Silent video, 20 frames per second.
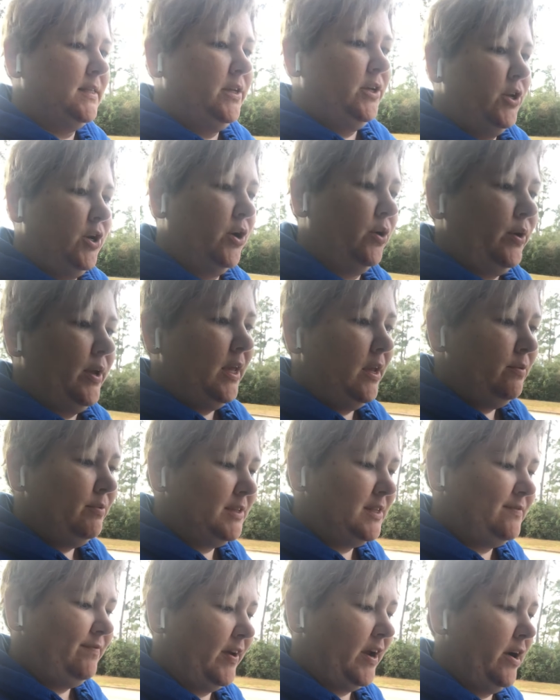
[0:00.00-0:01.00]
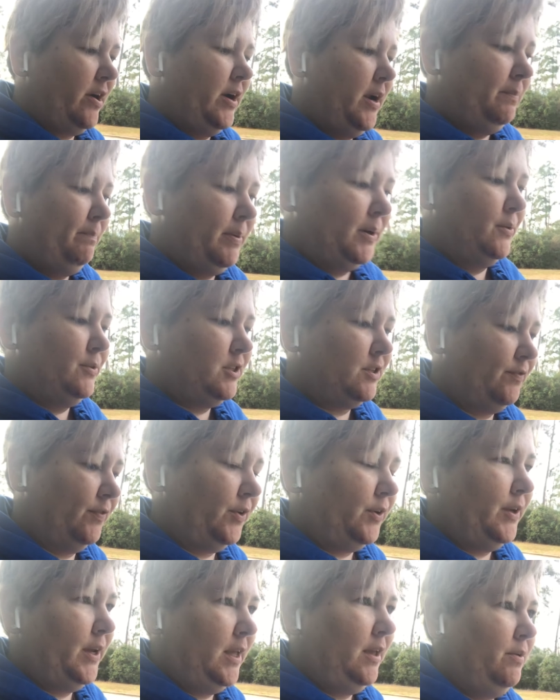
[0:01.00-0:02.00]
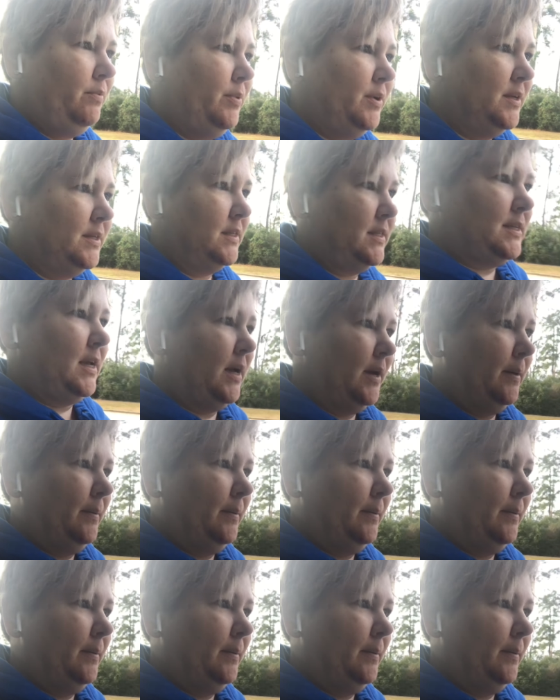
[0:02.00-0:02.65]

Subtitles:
He was very boastful. He was